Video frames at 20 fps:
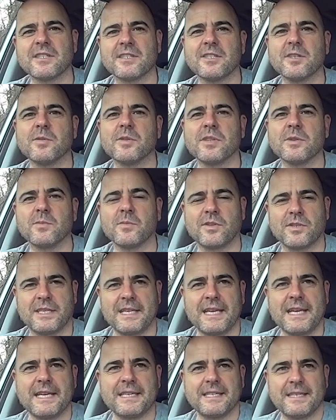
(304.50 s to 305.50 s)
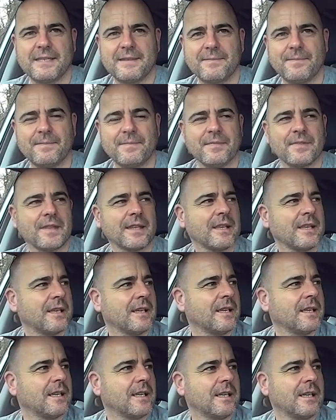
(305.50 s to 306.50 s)
newer than one I
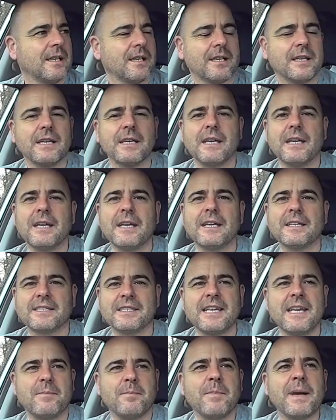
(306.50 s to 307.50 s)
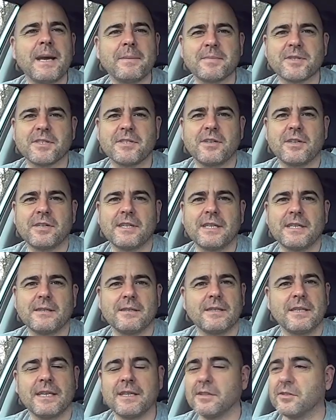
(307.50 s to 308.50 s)
had. Same maps are on it.
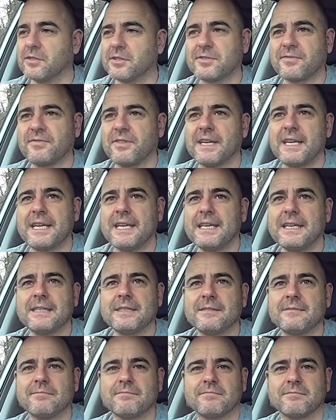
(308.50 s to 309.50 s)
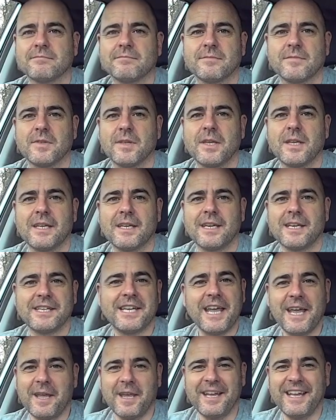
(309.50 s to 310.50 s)
It looks fine. I
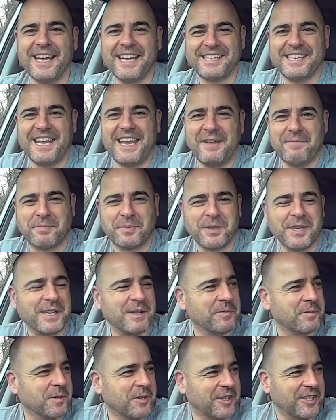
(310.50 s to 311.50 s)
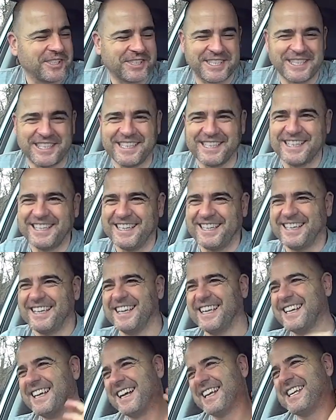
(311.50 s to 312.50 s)
dare put it in water.
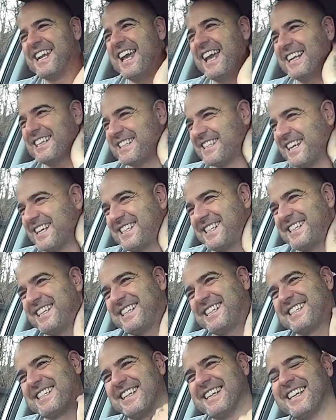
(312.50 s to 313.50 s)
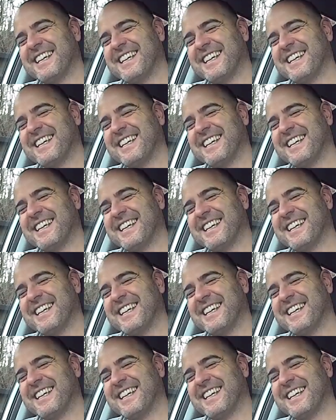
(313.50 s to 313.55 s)
I dare test it.